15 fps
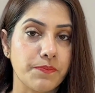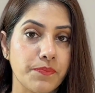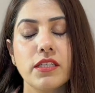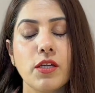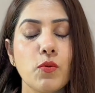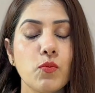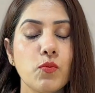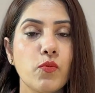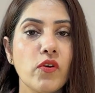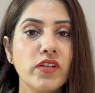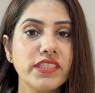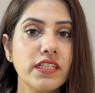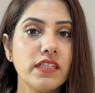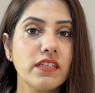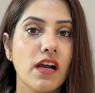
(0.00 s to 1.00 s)
Now,
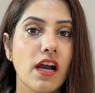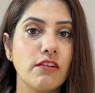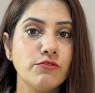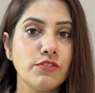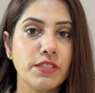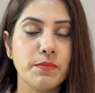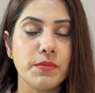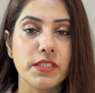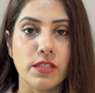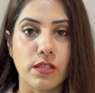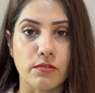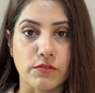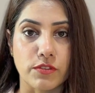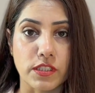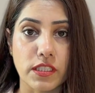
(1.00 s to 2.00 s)
what are countable
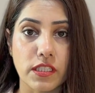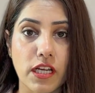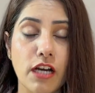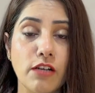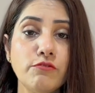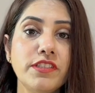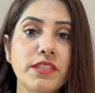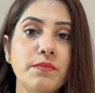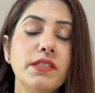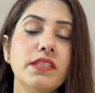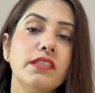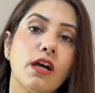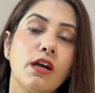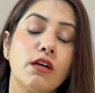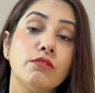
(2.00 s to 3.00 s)
nouns? Countable
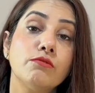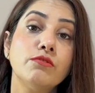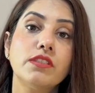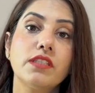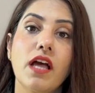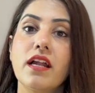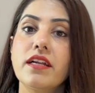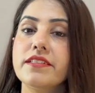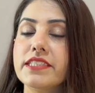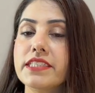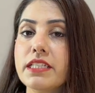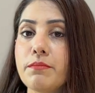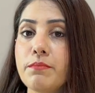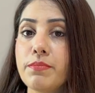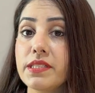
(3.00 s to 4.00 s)
nouns are
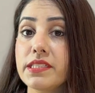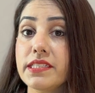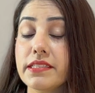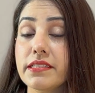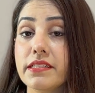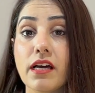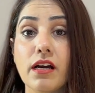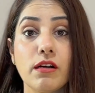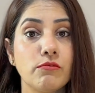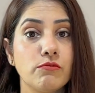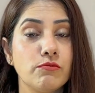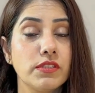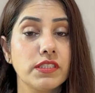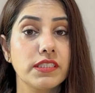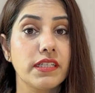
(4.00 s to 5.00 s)
simply the
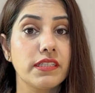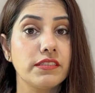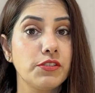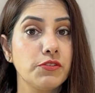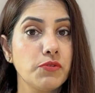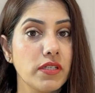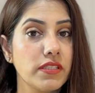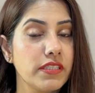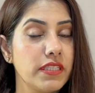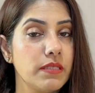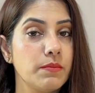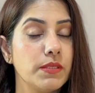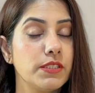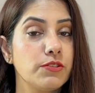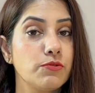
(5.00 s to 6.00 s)
nouns that you are
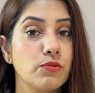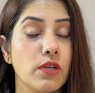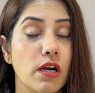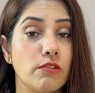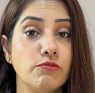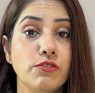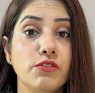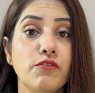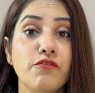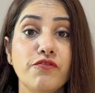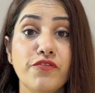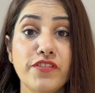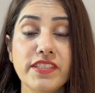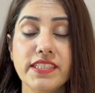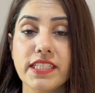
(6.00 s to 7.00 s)
able to count
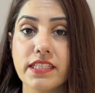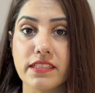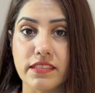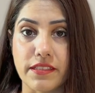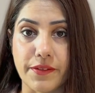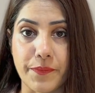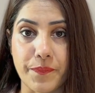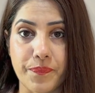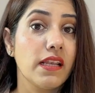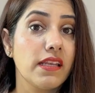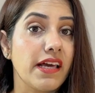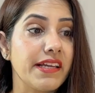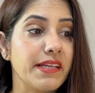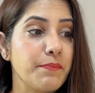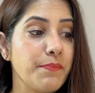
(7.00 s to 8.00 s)
physically,
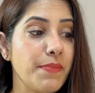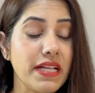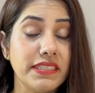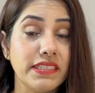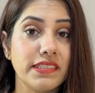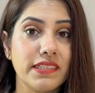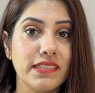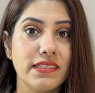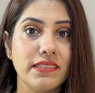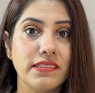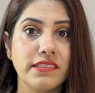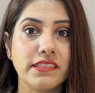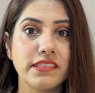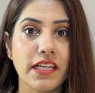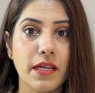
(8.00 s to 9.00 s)
like
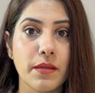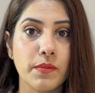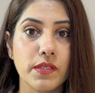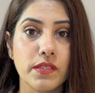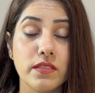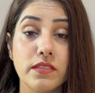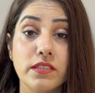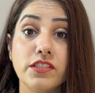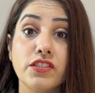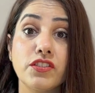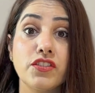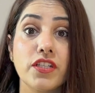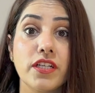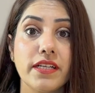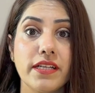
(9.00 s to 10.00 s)
pencils, tables,
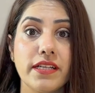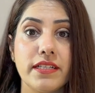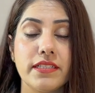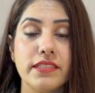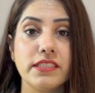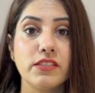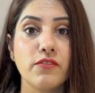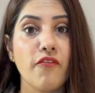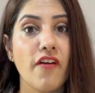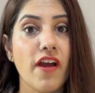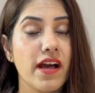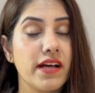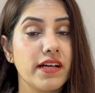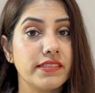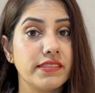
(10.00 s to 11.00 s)
chairs,
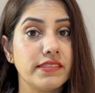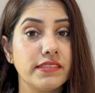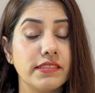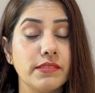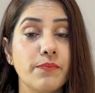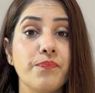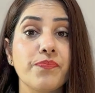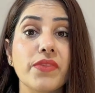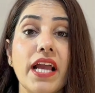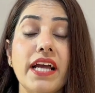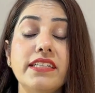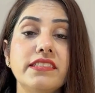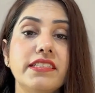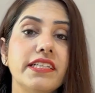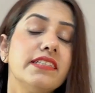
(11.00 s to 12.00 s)
fans.
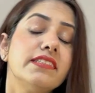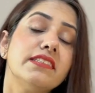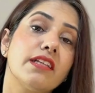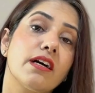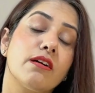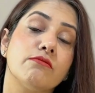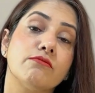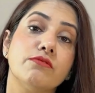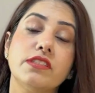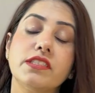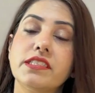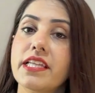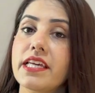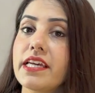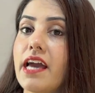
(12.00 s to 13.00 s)
And these
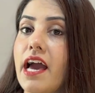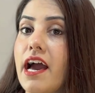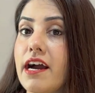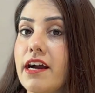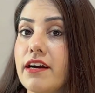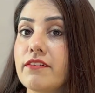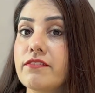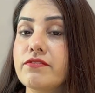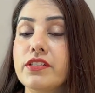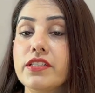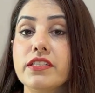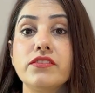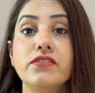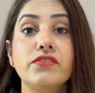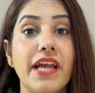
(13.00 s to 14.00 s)
nouns, they have
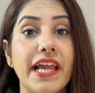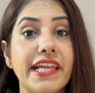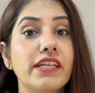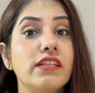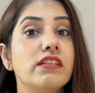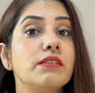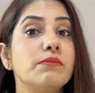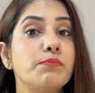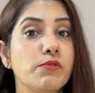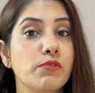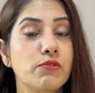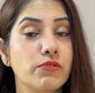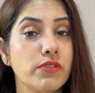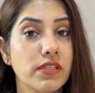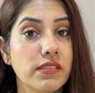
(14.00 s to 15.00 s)
their regular
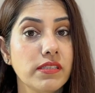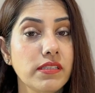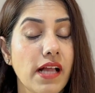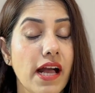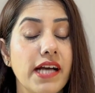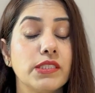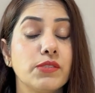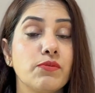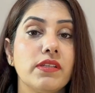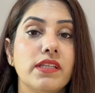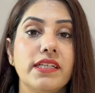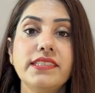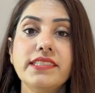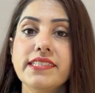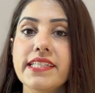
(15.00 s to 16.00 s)
plural as well
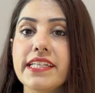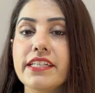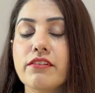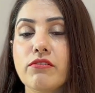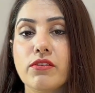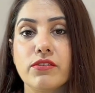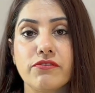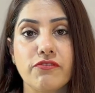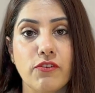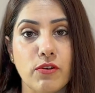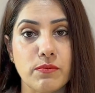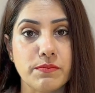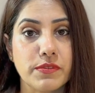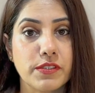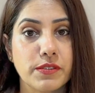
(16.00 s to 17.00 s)
as singular
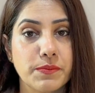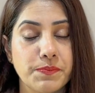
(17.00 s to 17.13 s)
forms.